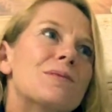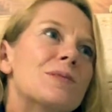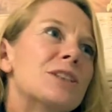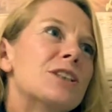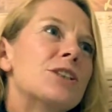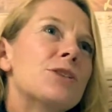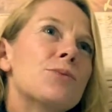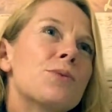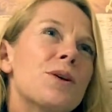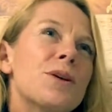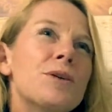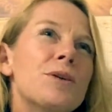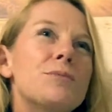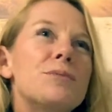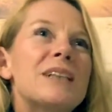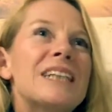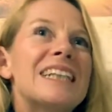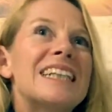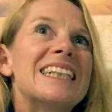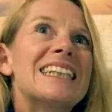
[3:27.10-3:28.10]
Would you want to
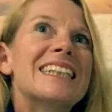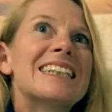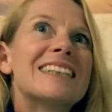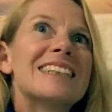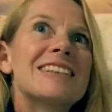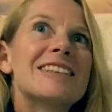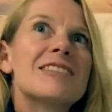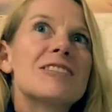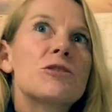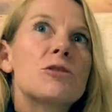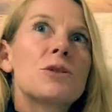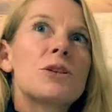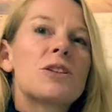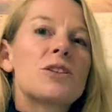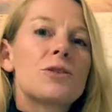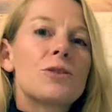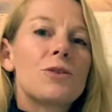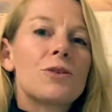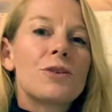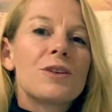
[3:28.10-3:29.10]
be in an
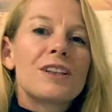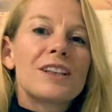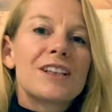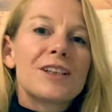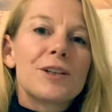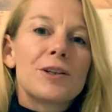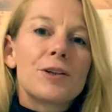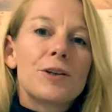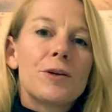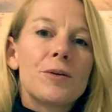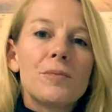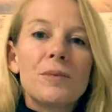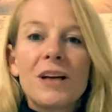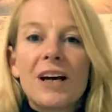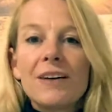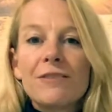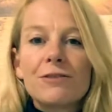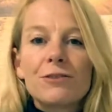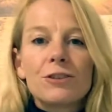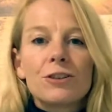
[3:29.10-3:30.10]
auditorium
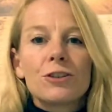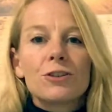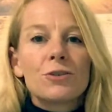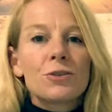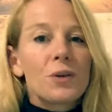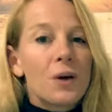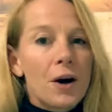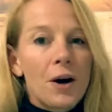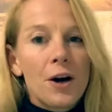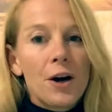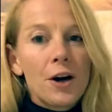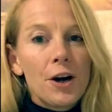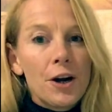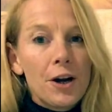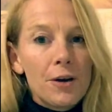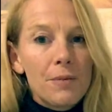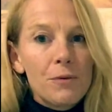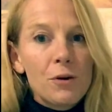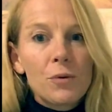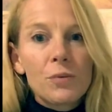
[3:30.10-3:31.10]
like funeral
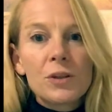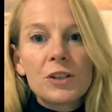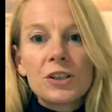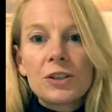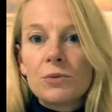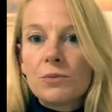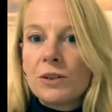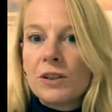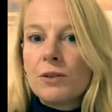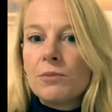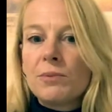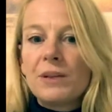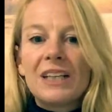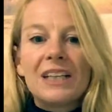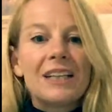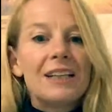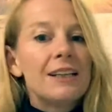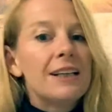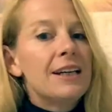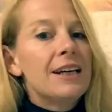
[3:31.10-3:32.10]
home, or would you want to
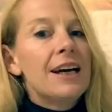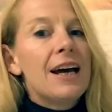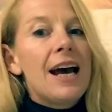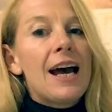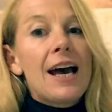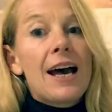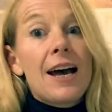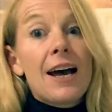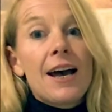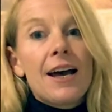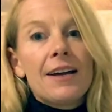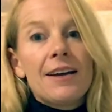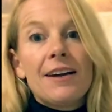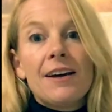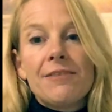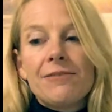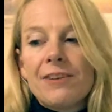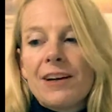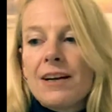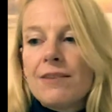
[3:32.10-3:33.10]
be at
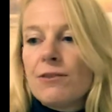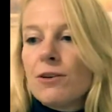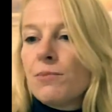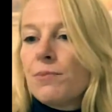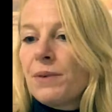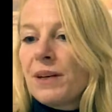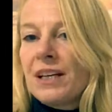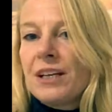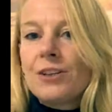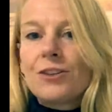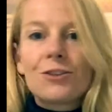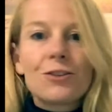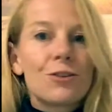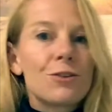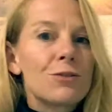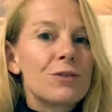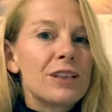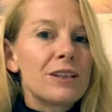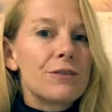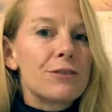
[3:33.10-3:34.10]
a favourite beach or
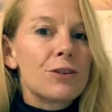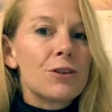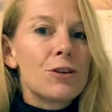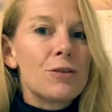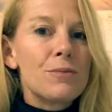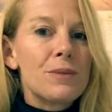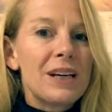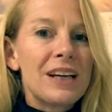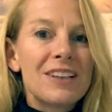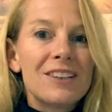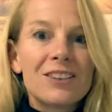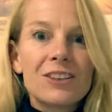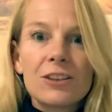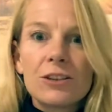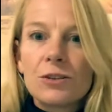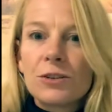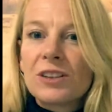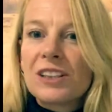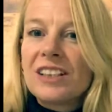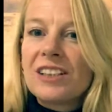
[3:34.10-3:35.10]
river or mountain
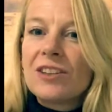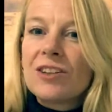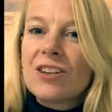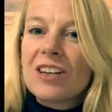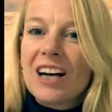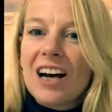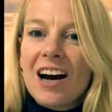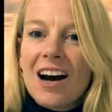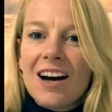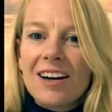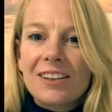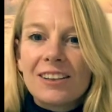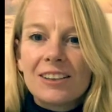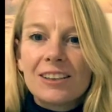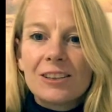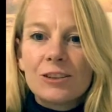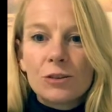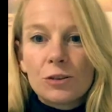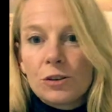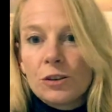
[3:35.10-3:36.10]
or in your
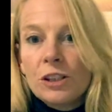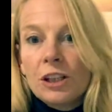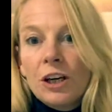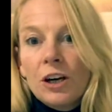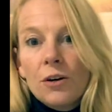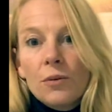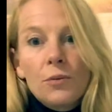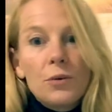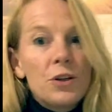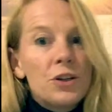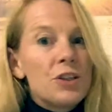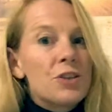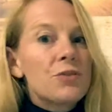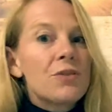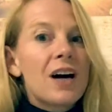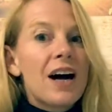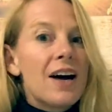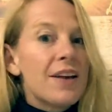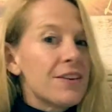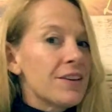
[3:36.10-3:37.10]
garden, or would you
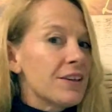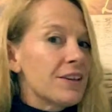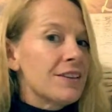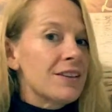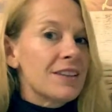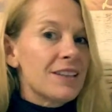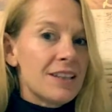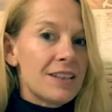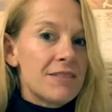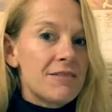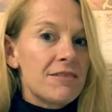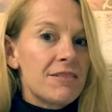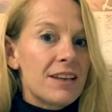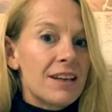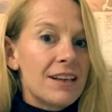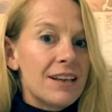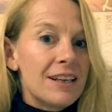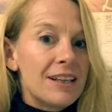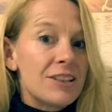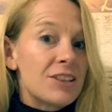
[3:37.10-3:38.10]
rather that
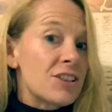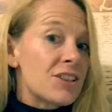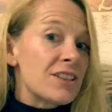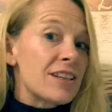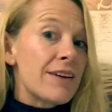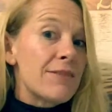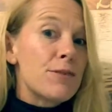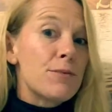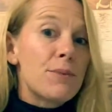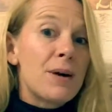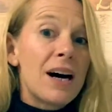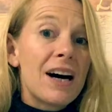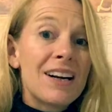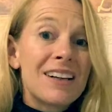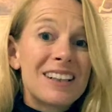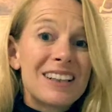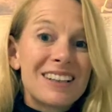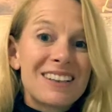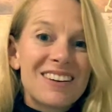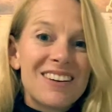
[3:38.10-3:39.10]
they just have a
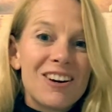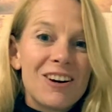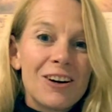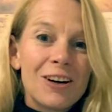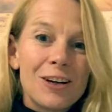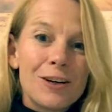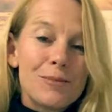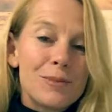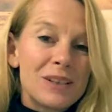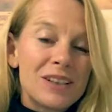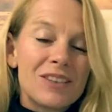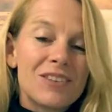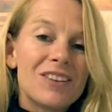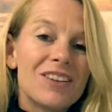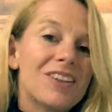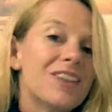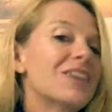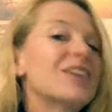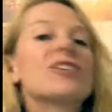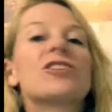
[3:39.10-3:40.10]
party at home
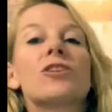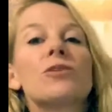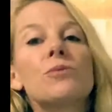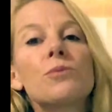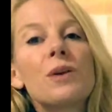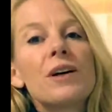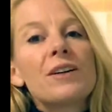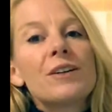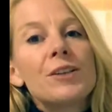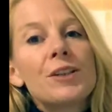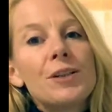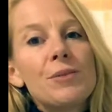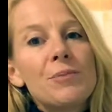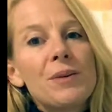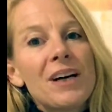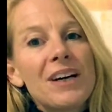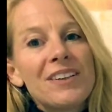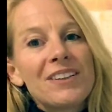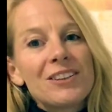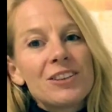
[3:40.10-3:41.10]
and don't worry
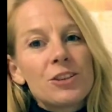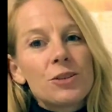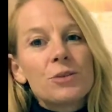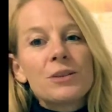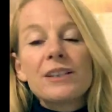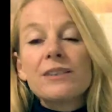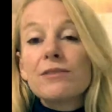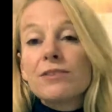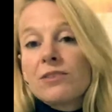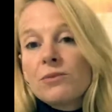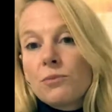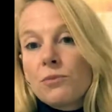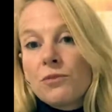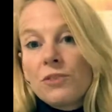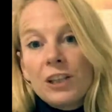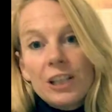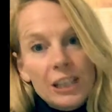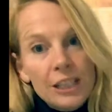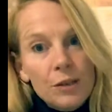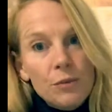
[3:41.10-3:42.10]
about it? Do you even
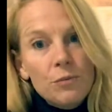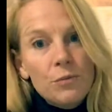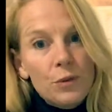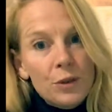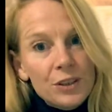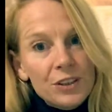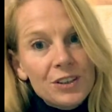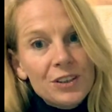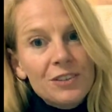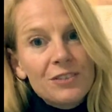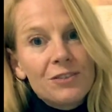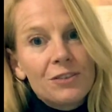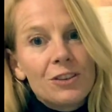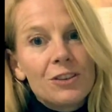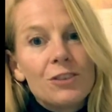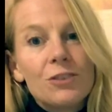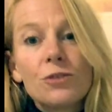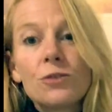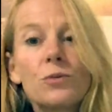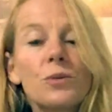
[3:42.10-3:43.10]
really want a
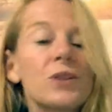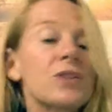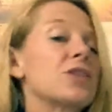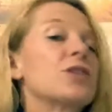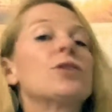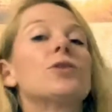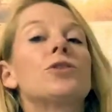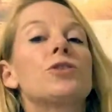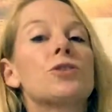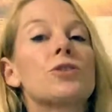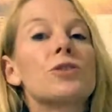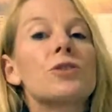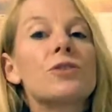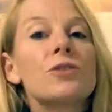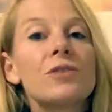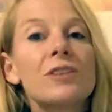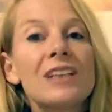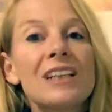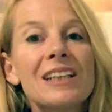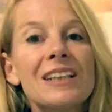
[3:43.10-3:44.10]
funeral? What's your
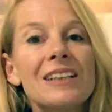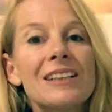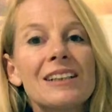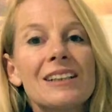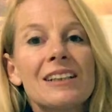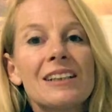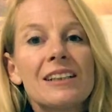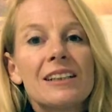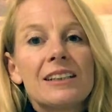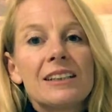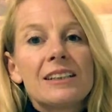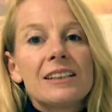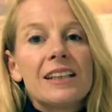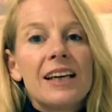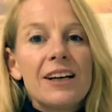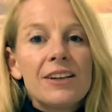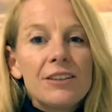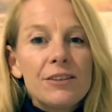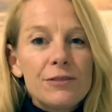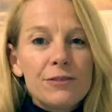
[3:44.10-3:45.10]
truth there?
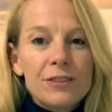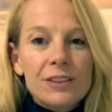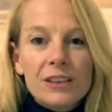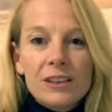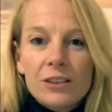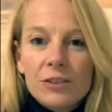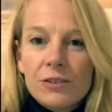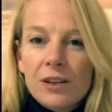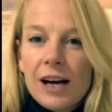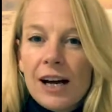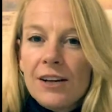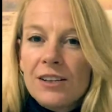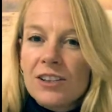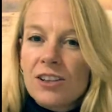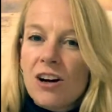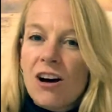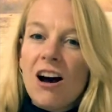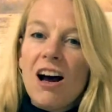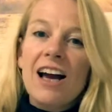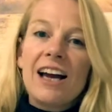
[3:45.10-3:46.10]
How do you feel around
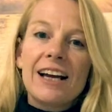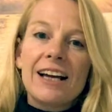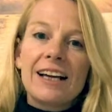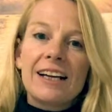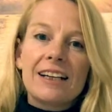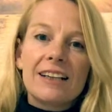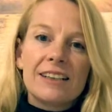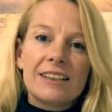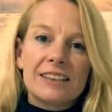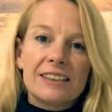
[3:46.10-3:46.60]
dying?